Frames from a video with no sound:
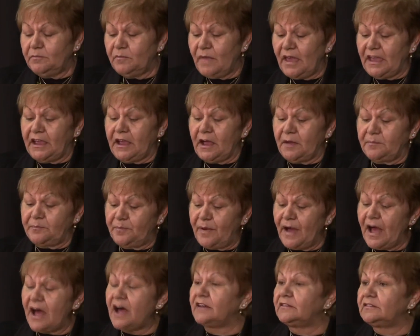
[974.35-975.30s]
a
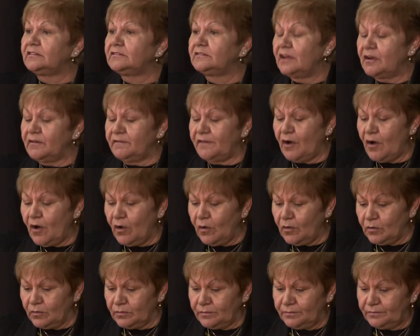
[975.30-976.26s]
part of a
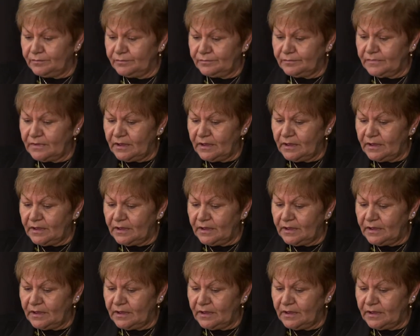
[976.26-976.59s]
whole.